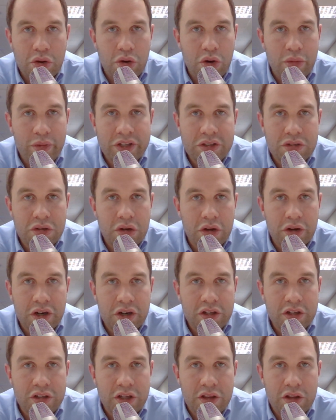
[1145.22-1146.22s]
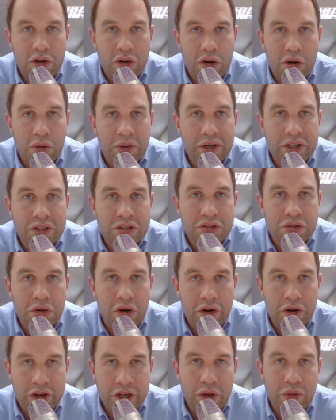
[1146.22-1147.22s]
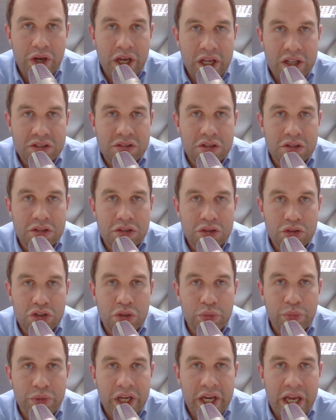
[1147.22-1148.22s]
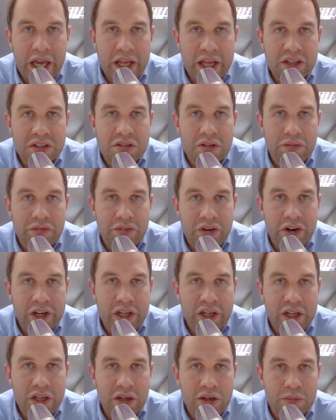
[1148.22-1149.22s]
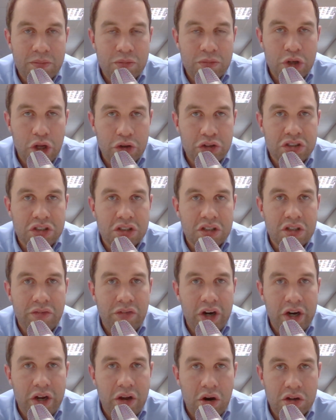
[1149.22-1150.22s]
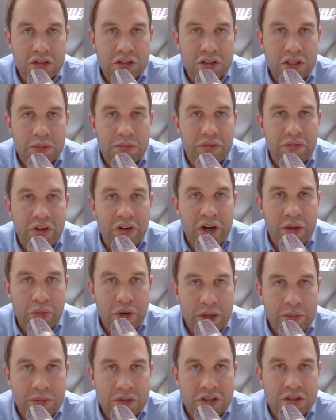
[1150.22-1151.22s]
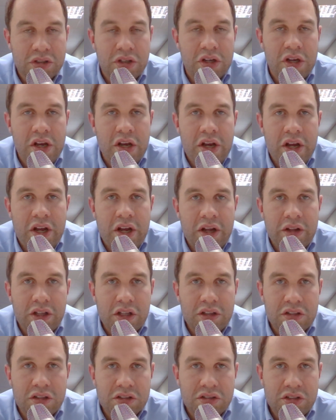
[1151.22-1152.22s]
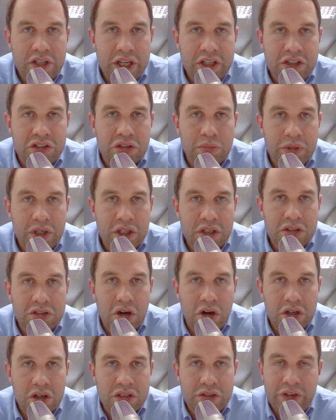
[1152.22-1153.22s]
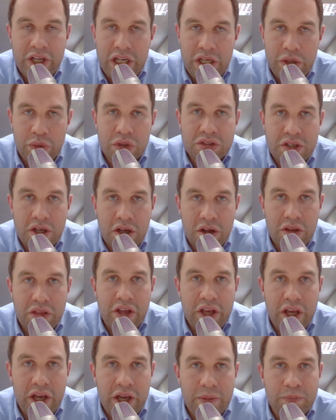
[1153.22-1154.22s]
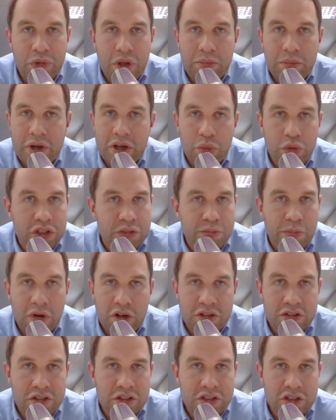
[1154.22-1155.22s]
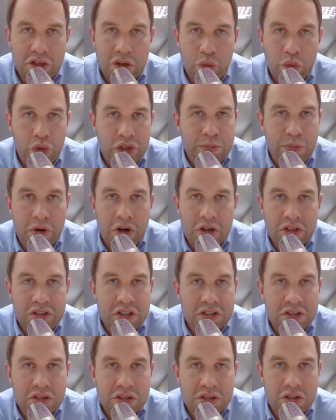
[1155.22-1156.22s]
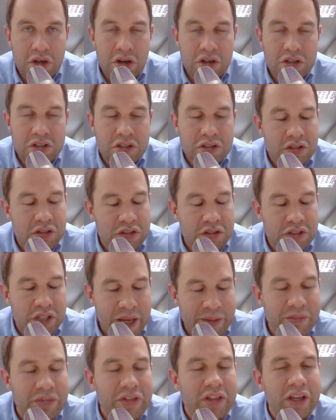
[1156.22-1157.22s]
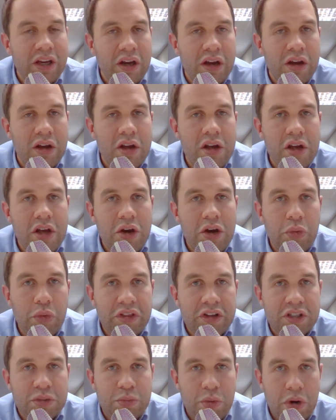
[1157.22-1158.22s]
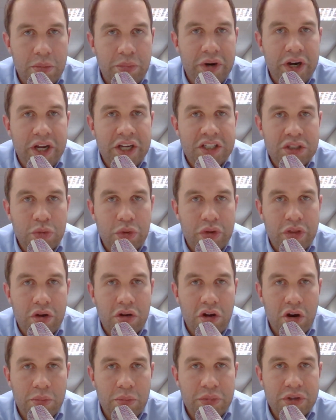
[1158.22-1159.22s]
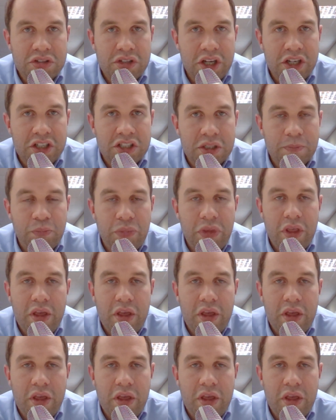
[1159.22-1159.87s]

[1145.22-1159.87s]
wrong way to look at it and the wrong way to argue against it. You should be against the very notion, the very concept, the very premise that the state should be in charge of anyone's healthcare, no matter which politician or which party is in charge. It's the same thing with expropriation without compensation.